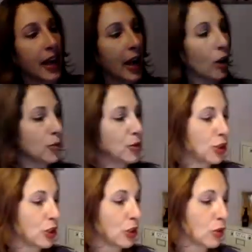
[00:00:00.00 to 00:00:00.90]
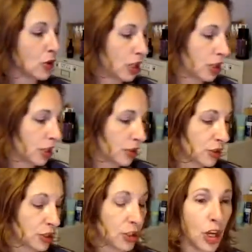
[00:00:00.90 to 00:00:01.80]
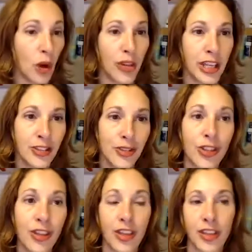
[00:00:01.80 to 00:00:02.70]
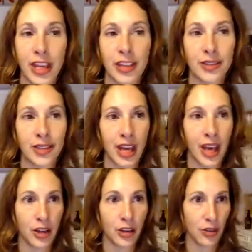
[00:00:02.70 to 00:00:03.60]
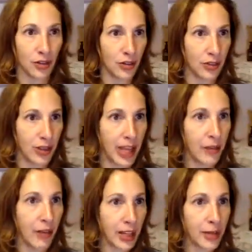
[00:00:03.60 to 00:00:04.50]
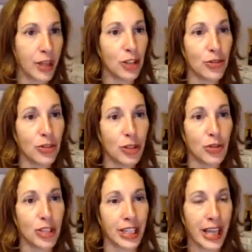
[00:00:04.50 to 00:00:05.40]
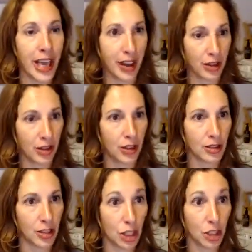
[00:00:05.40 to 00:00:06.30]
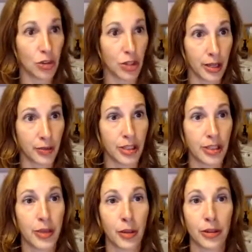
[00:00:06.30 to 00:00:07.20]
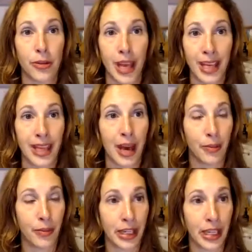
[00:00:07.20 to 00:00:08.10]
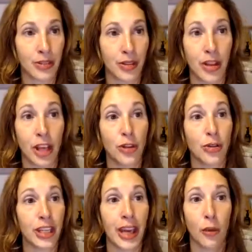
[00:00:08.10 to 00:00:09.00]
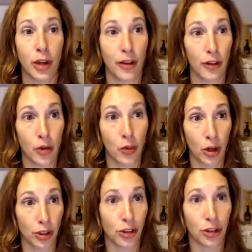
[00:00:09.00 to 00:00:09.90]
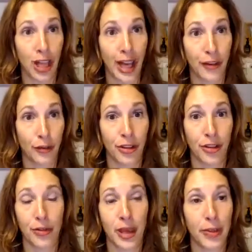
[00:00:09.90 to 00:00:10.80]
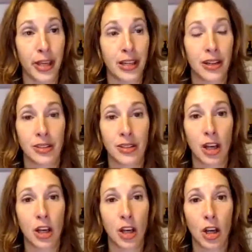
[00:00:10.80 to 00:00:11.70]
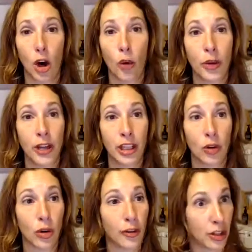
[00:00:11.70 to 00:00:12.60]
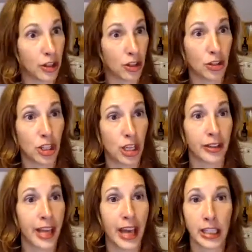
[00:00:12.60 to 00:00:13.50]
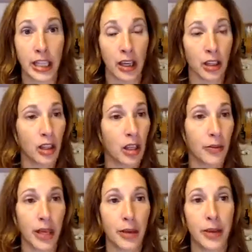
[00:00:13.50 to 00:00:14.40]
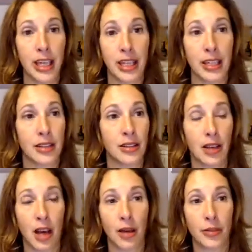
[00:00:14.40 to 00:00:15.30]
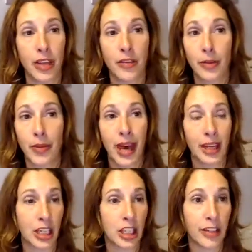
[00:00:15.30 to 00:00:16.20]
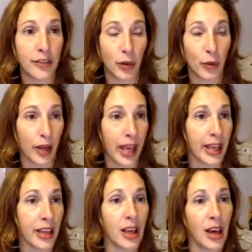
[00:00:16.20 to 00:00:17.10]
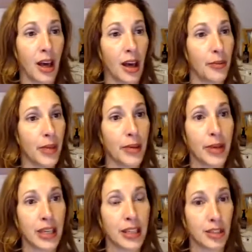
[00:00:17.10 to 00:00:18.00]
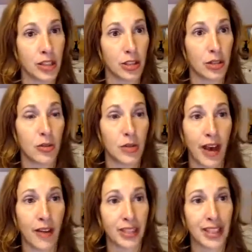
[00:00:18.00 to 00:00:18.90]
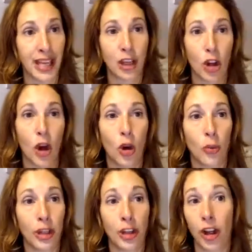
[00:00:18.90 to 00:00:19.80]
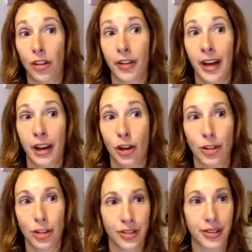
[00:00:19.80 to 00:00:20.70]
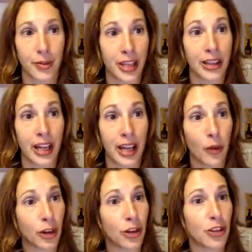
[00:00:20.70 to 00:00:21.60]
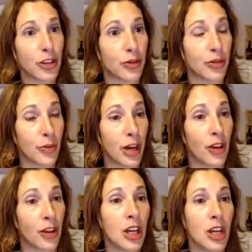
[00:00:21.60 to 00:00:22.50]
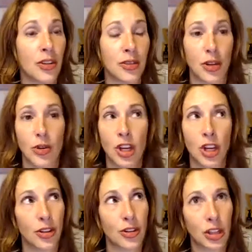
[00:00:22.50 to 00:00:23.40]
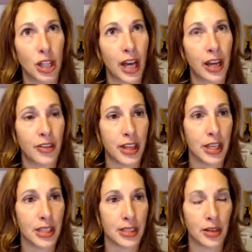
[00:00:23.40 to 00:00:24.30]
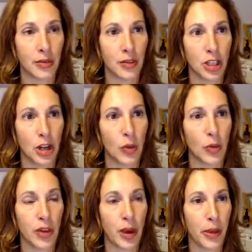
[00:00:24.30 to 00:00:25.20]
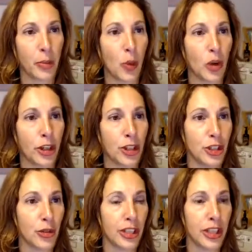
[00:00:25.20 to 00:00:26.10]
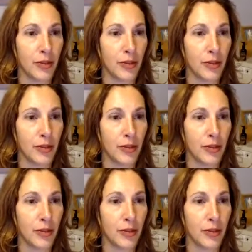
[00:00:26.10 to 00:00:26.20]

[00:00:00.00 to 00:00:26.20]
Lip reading: helps you to know these are the things that they recommend you do to get to your dreams, to be able to make that money so that you can get whatever you want in your life, whether maybe it is opening an orphanage in Kenya, maybe it is giving back in a different way, maybe it's to have a second home in Colorado, which is something that I want to do as well. So there's a lot of things that that people want to do.